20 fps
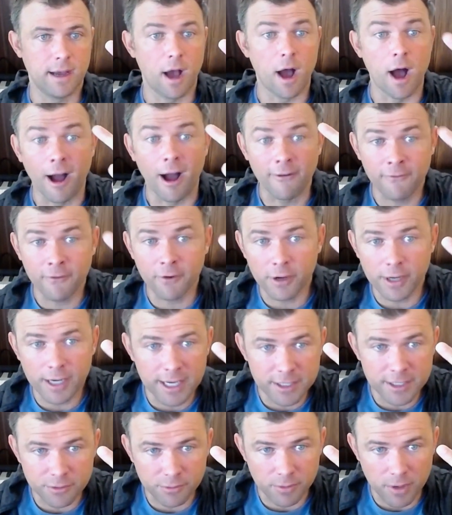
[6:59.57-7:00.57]
offer
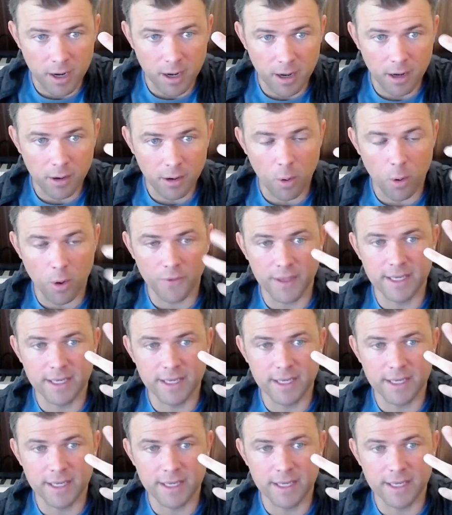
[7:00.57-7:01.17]
is wrong, or the